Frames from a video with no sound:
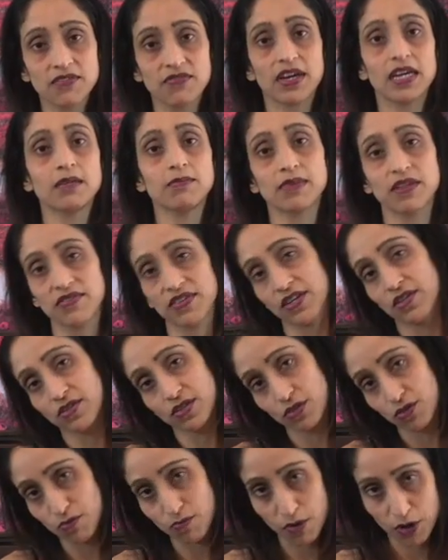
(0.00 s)
divide my videos
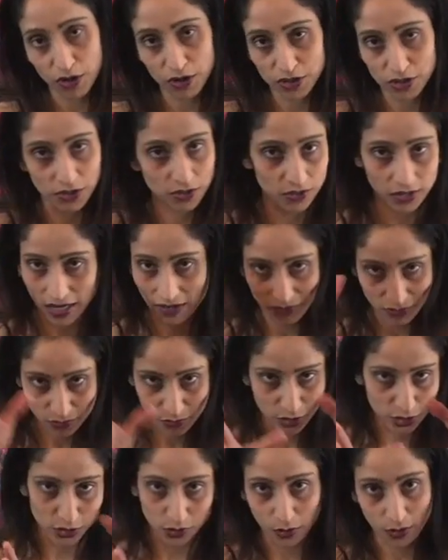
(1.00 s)
into parts so you don't have to
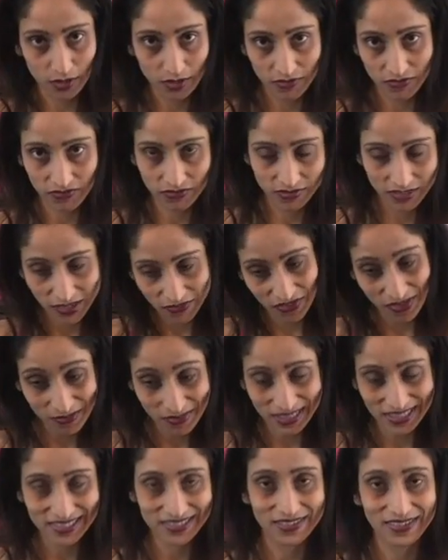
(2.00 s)
watch all of different
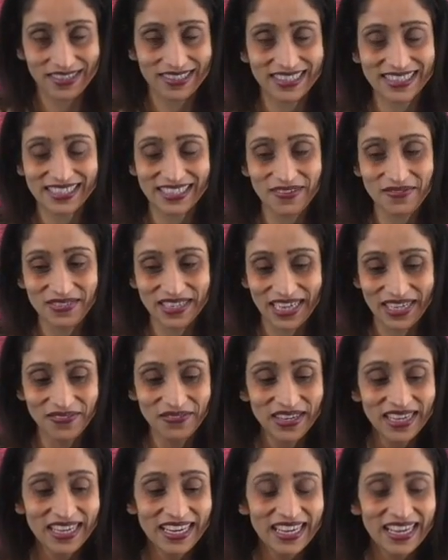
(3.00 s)
milks all at the same
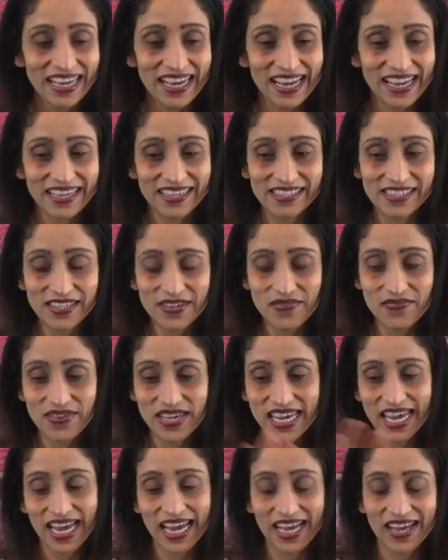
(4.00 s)
time. So
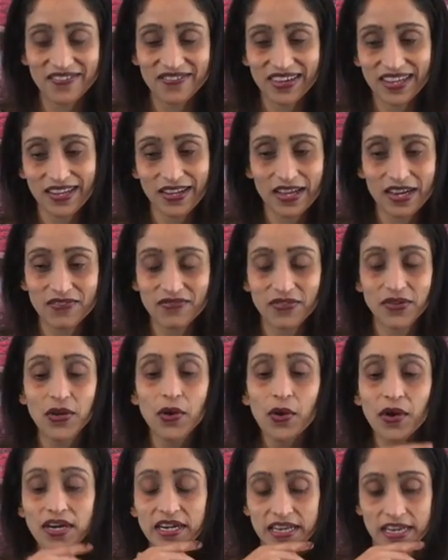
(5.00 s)
we have a lot of
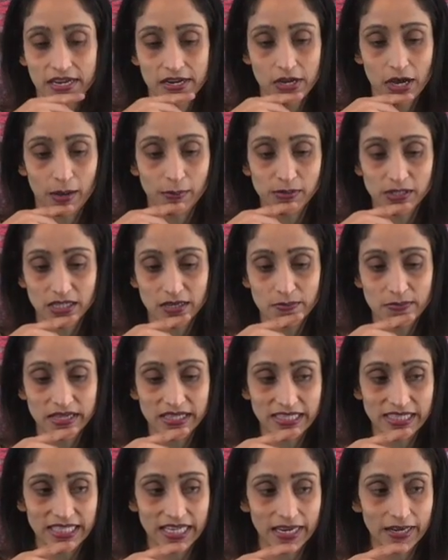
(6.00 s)
non-dairy option
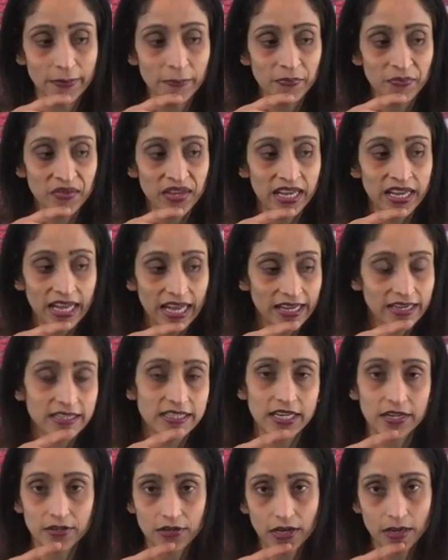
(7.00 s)
milks here and
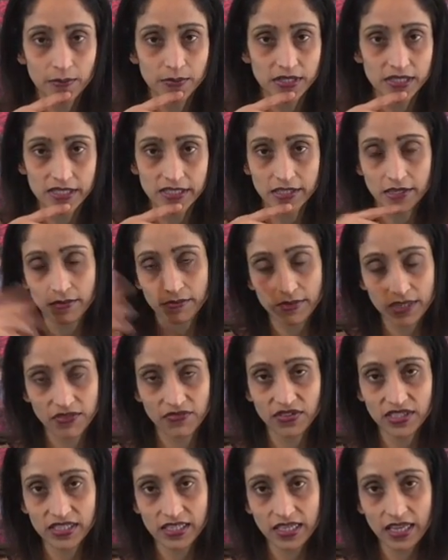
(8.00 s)
a dairy option. So
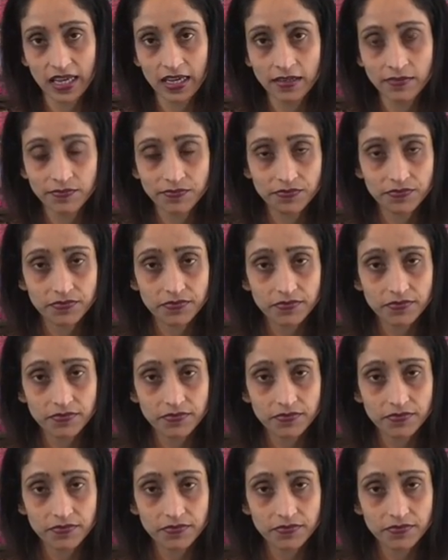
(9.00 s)
difference again,